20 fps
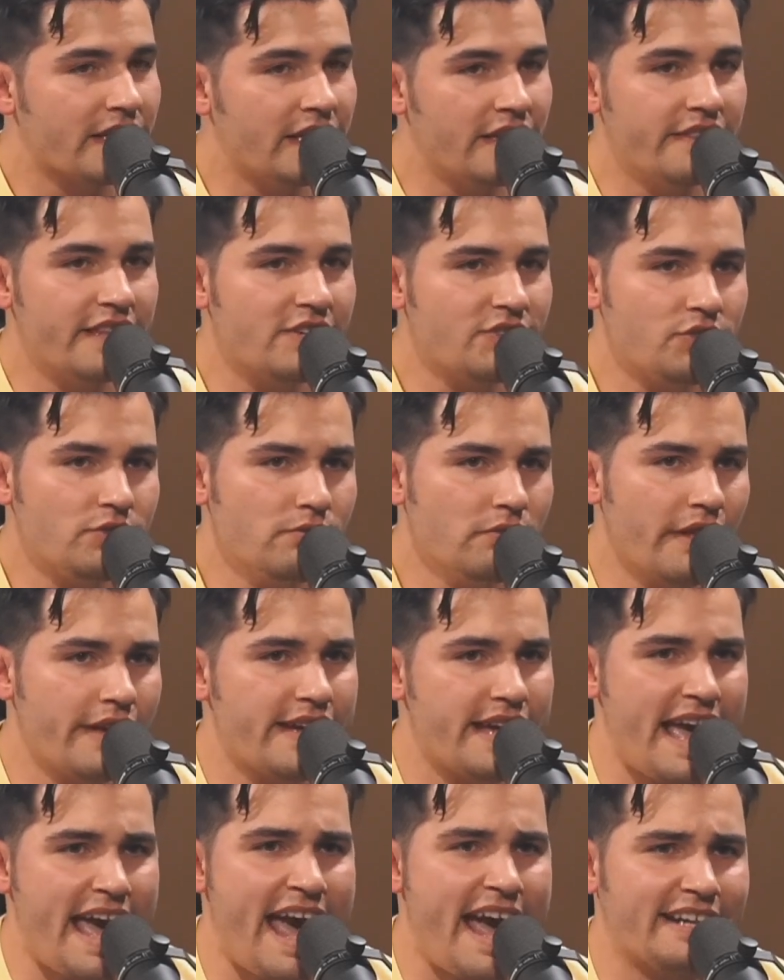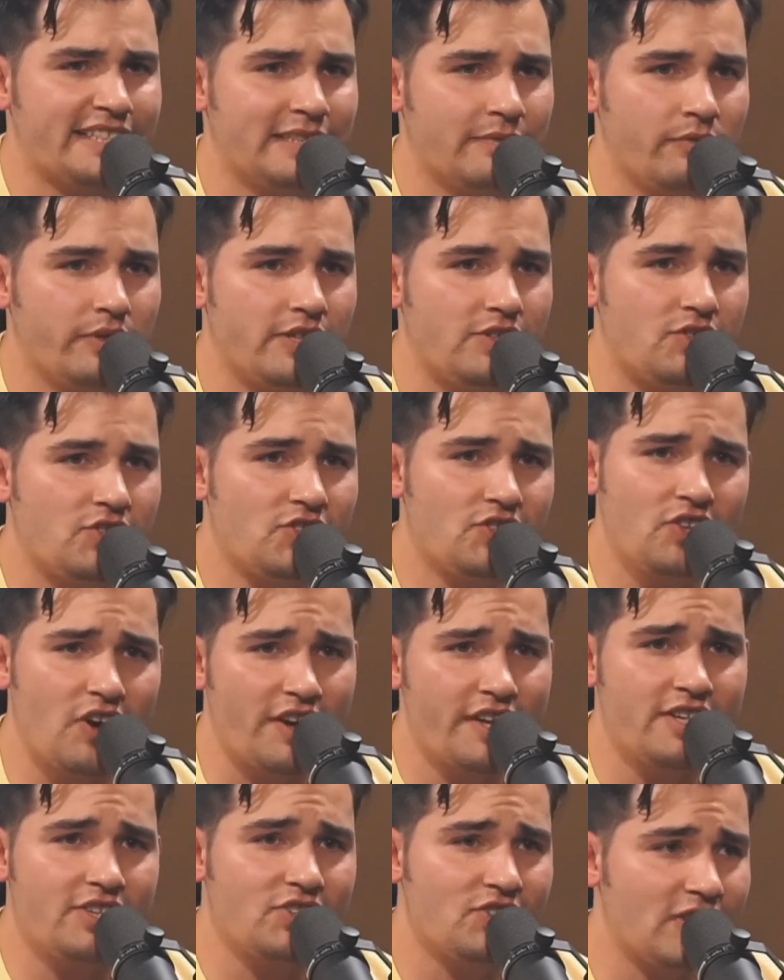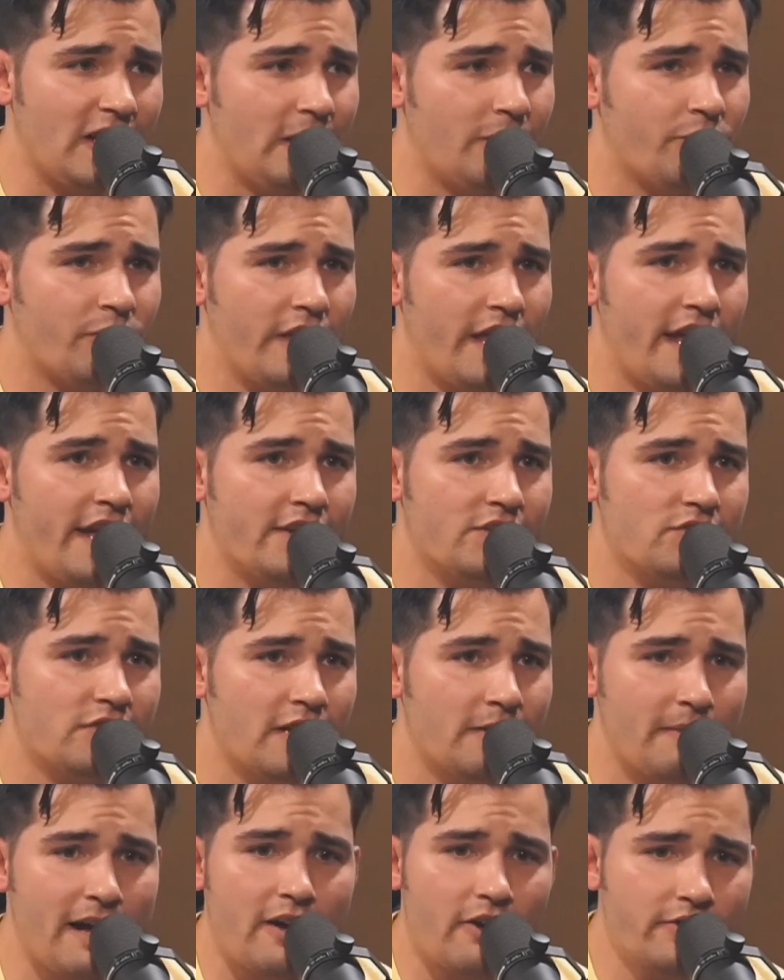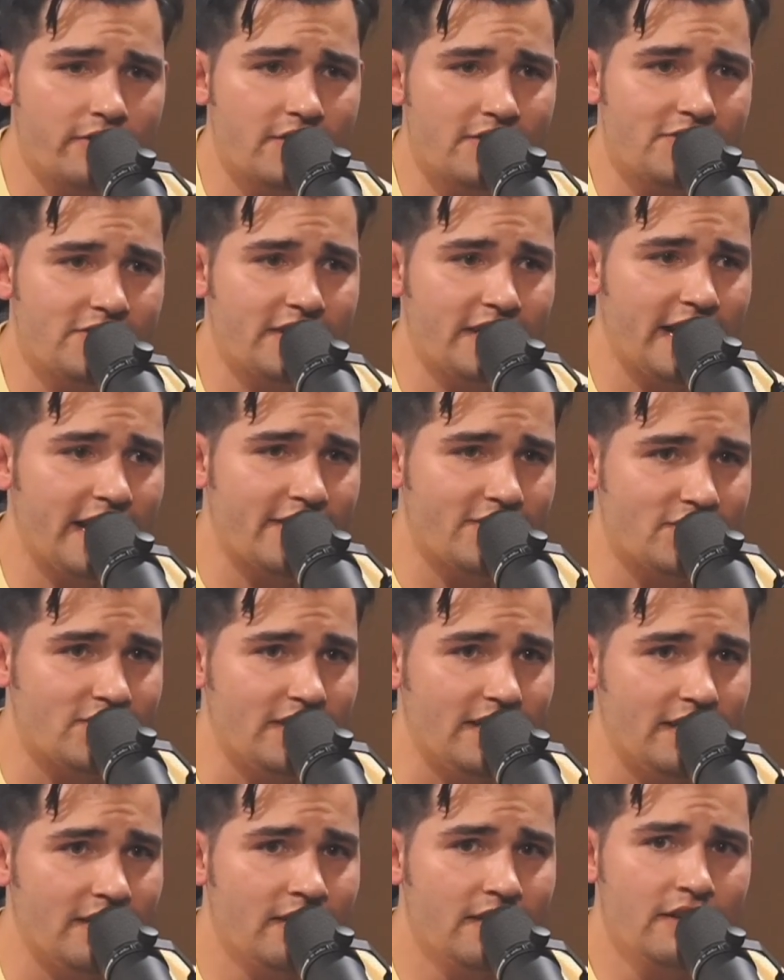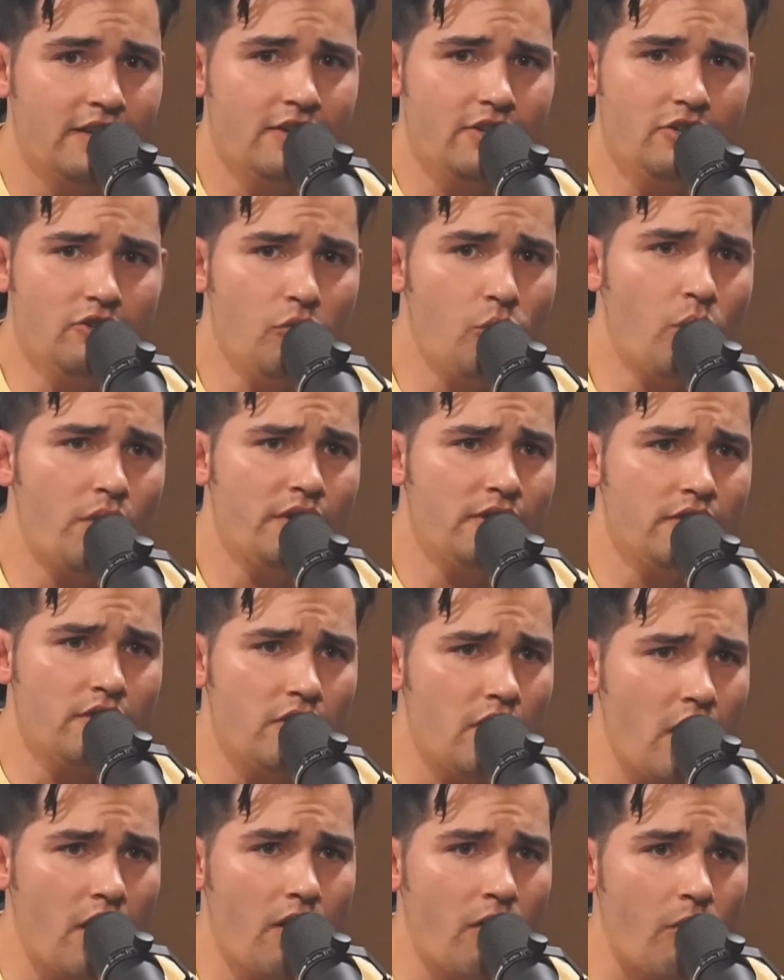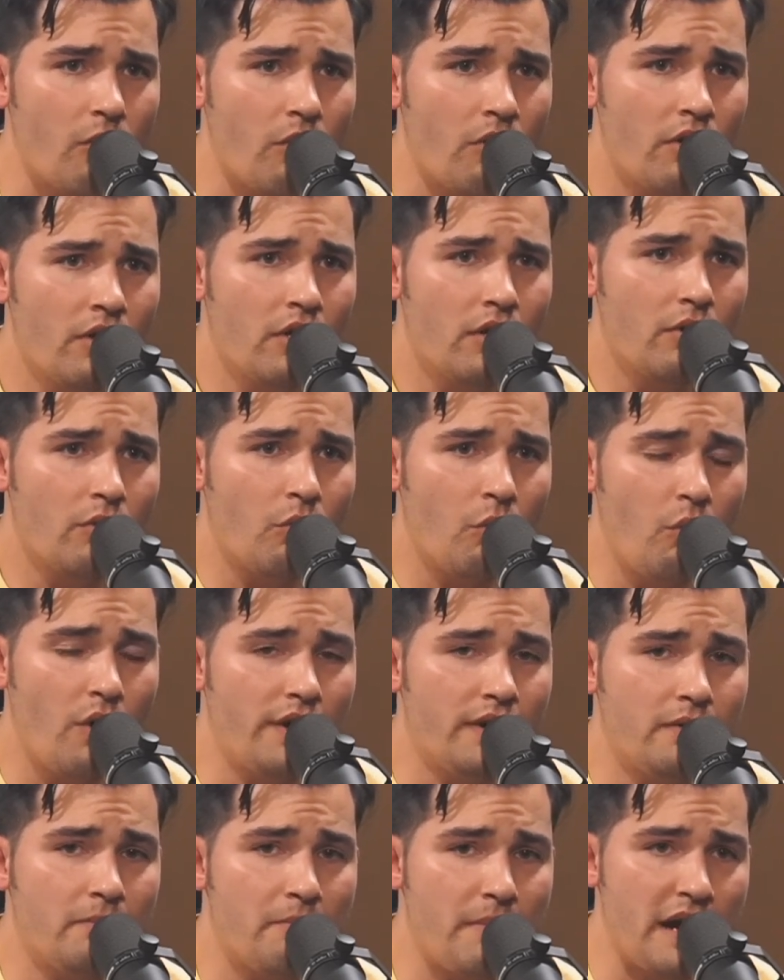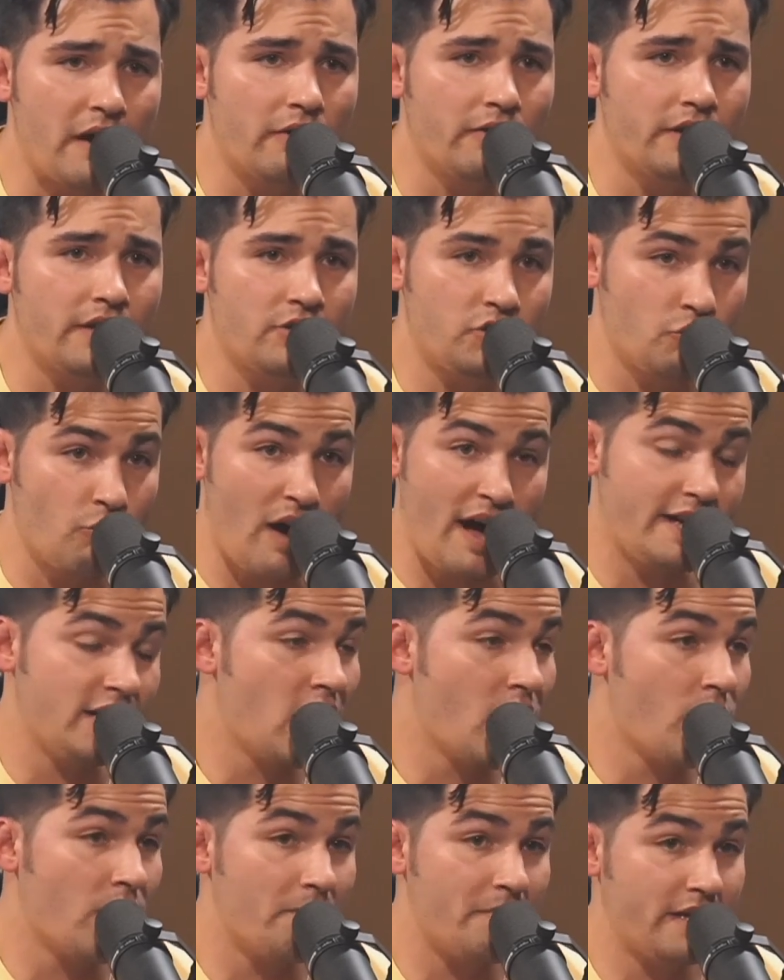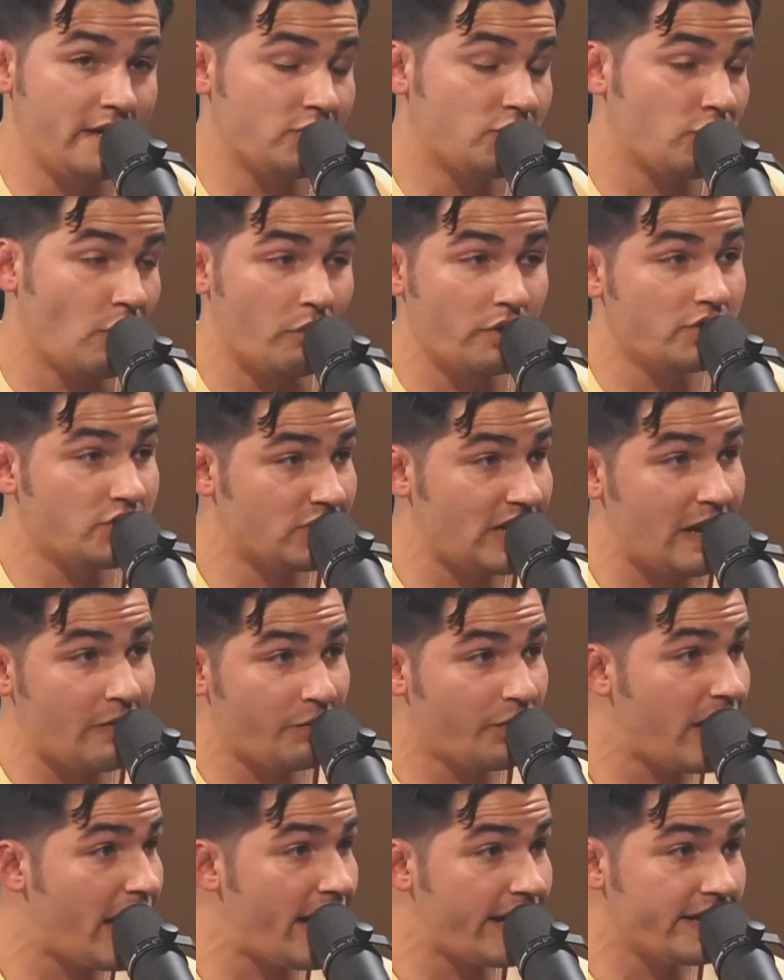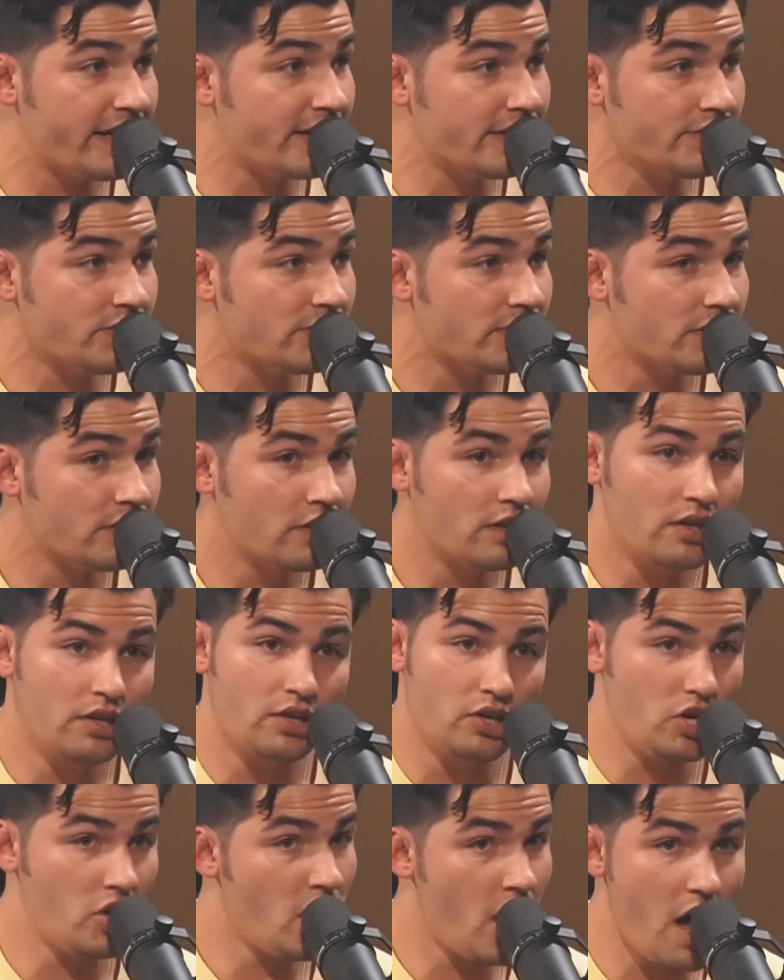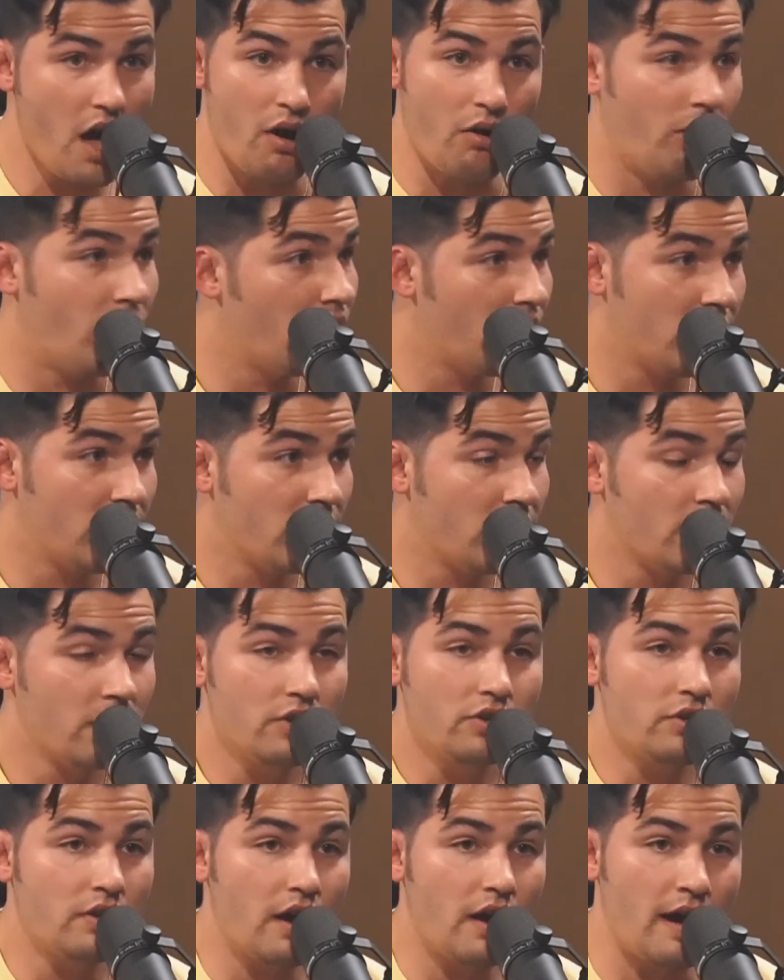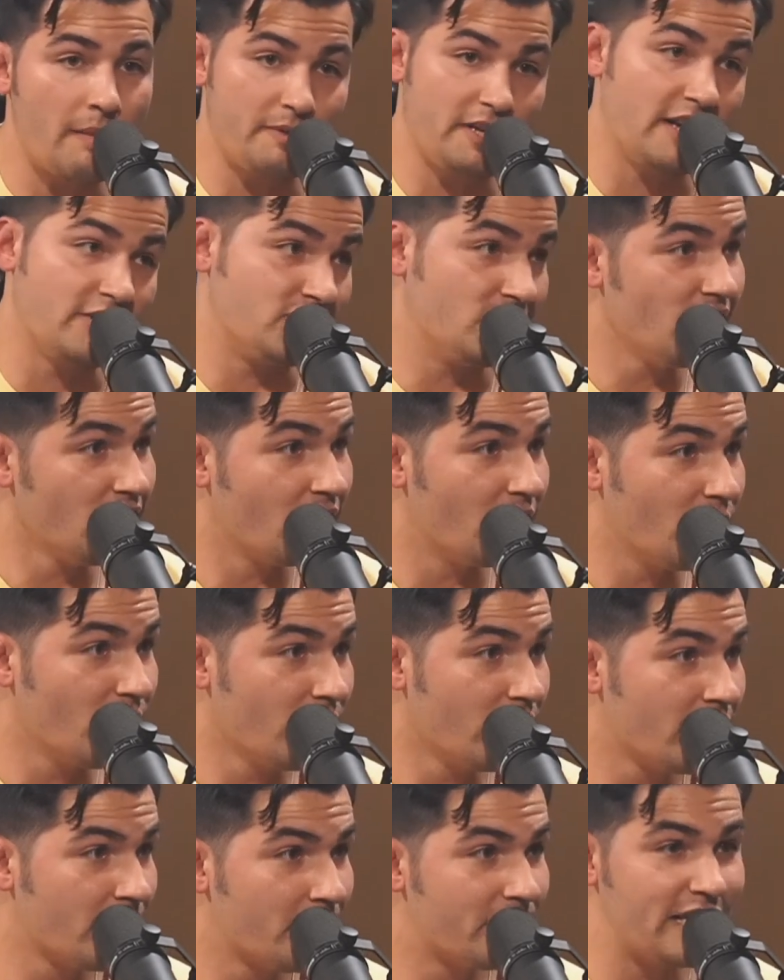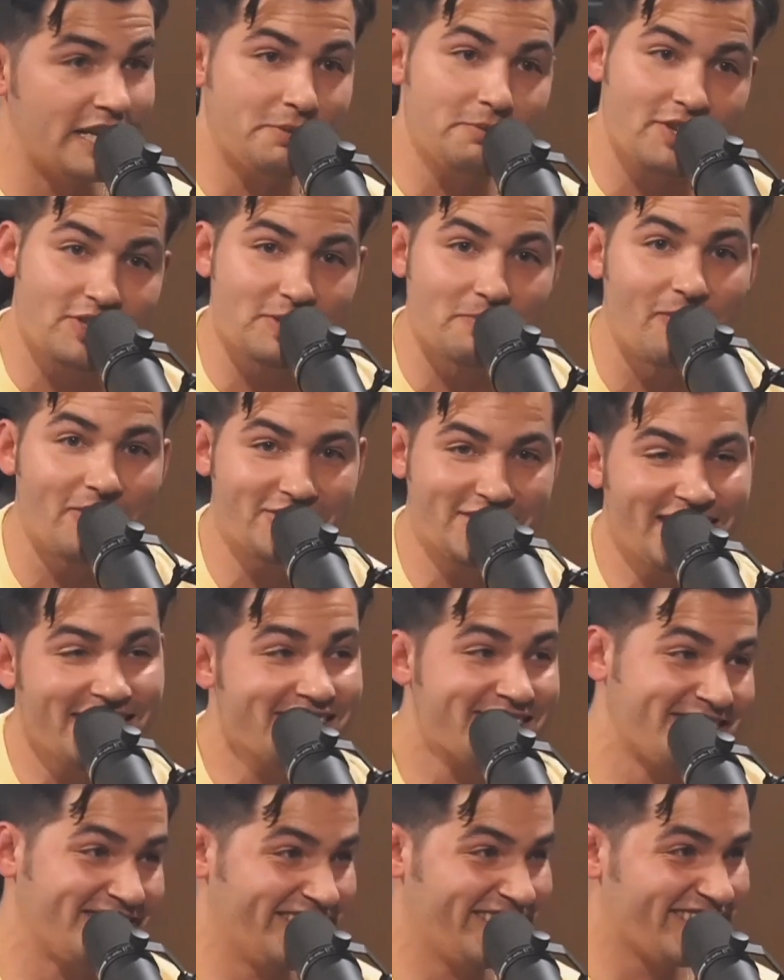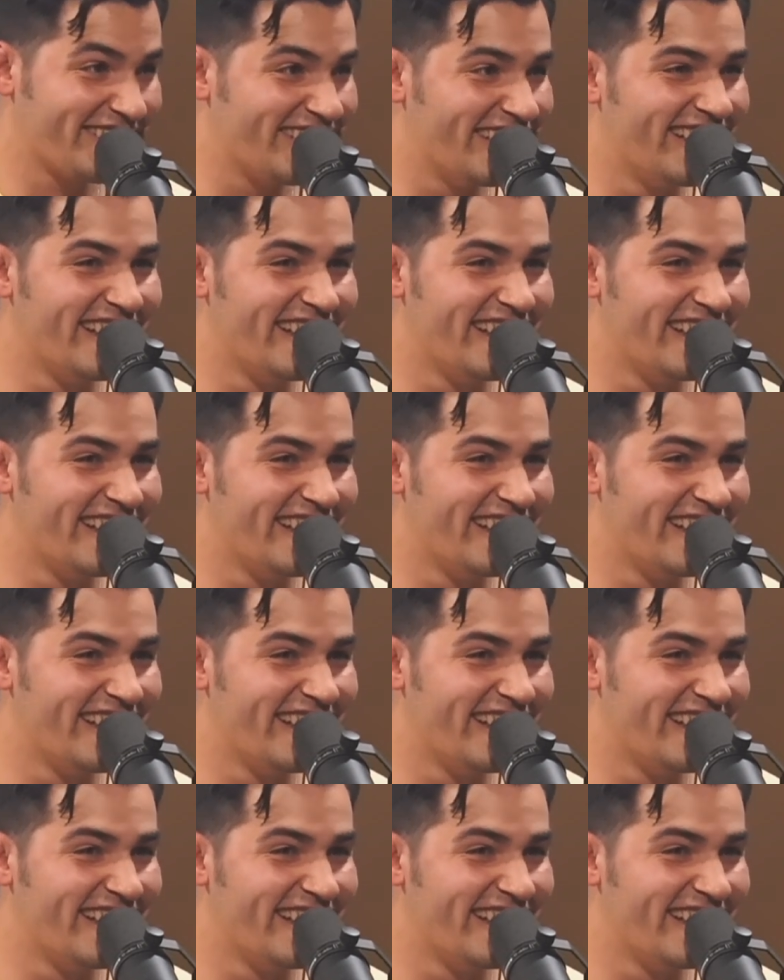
unless you like actively study state flags like my autistic ass did, you wouldn't know what Maryland. Do I know what Minnesota state flag is? Hell no. No. I mean, I do, that's because I'm autistic.